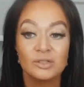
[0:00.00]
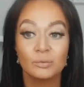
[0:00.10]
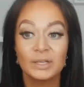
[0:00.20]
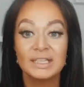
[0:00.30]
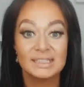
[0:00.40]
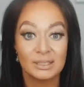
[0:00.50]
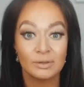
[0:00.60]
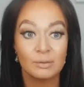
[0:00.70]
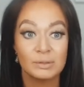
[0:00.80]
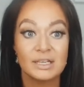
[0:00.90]
to really see
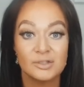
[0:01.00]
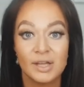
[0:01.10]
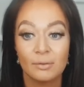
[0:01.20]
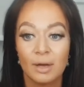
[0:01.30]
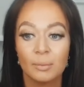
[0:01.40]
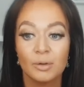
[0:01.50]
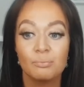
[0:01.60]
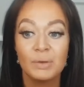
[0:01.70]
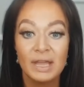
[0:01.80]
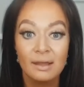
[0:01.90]
what the potential outcome
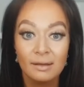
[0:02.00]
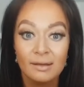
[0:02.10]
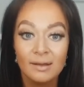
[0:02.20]
could be.